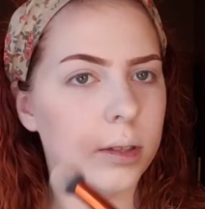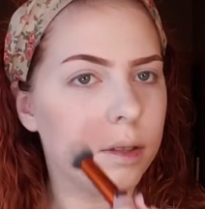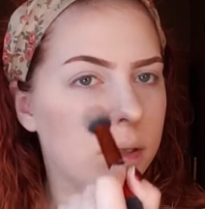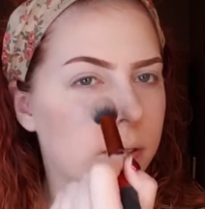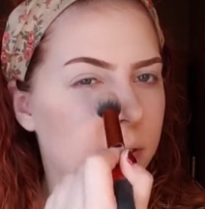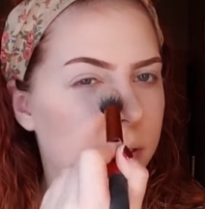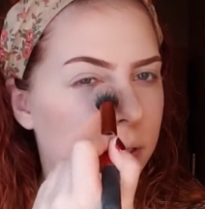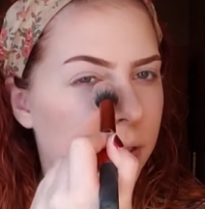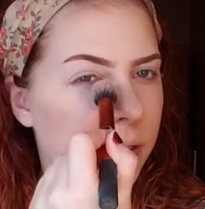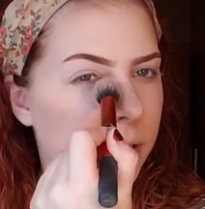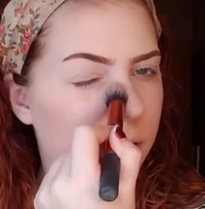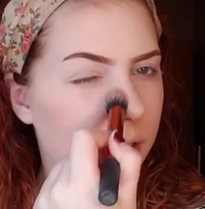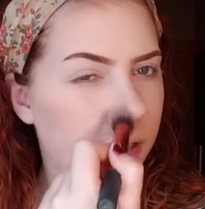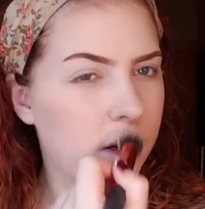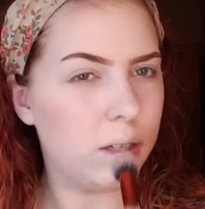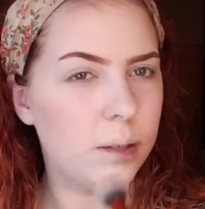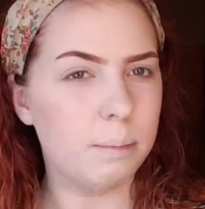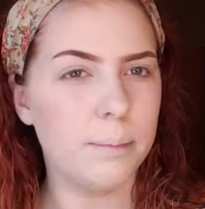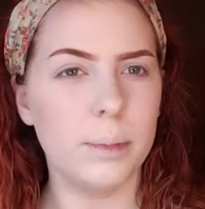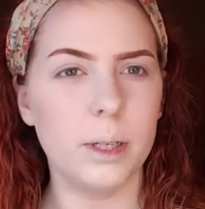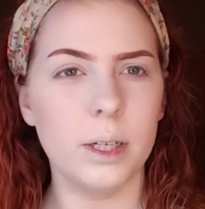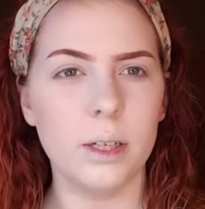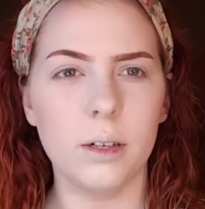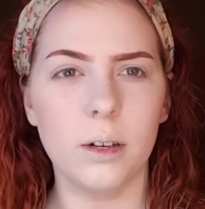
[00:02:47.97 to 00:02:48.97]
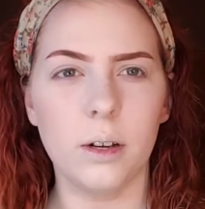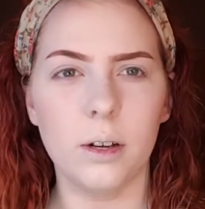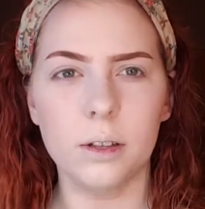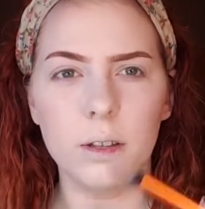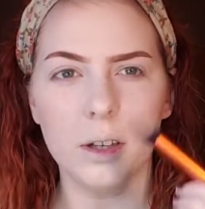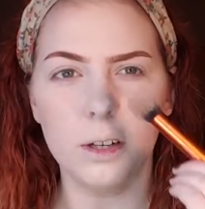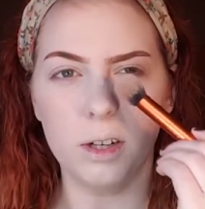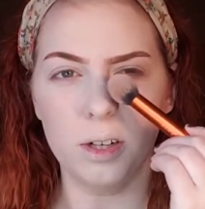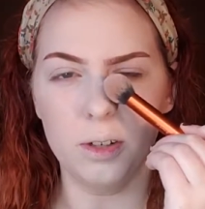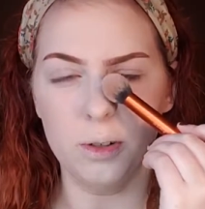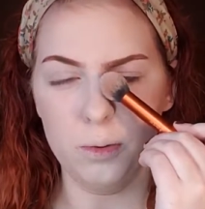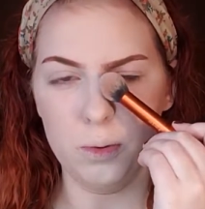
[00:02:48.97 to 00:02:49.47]
Just a tiny bit on
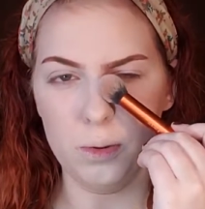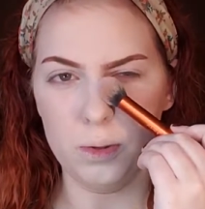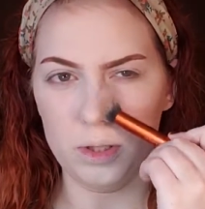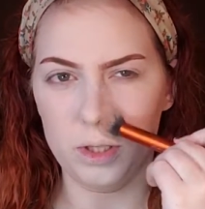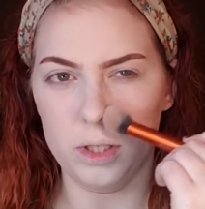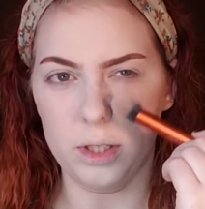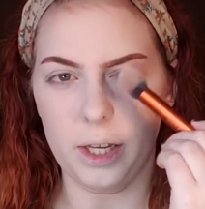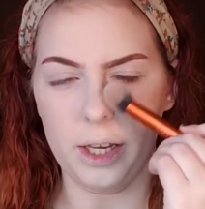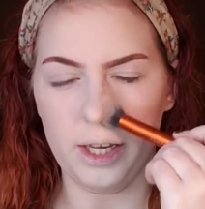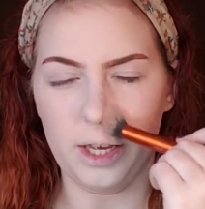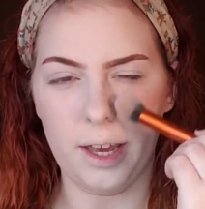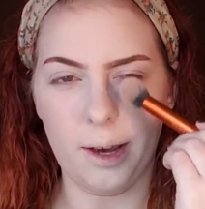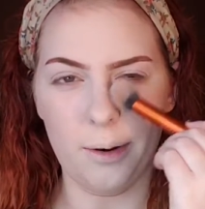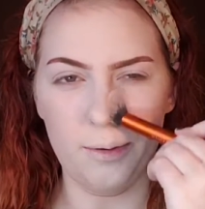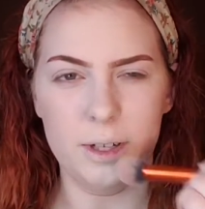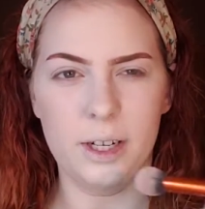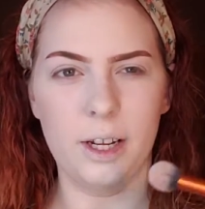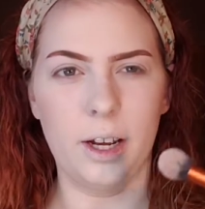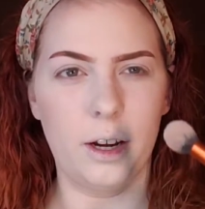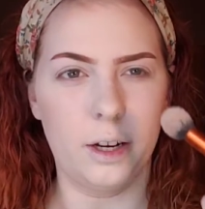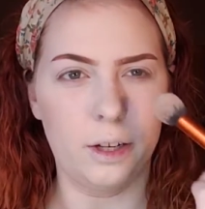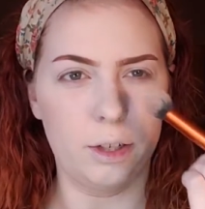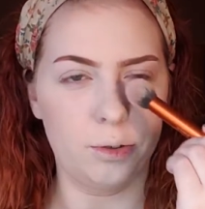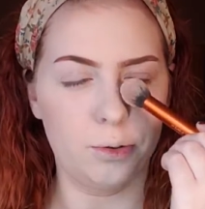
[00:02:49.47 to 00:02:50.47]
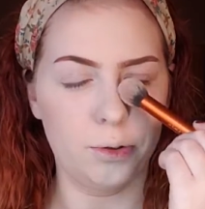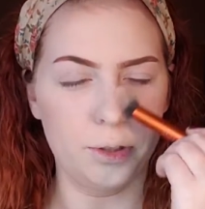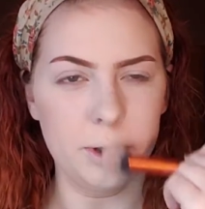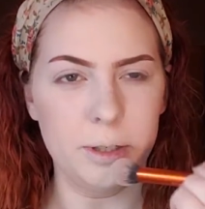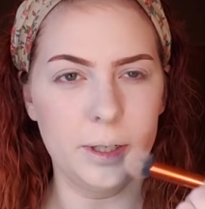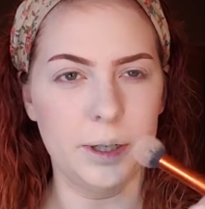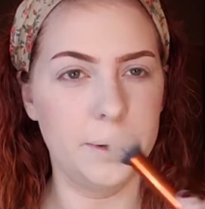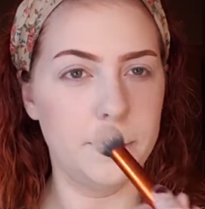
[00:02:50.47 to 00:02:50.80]
the nose, like I would contour.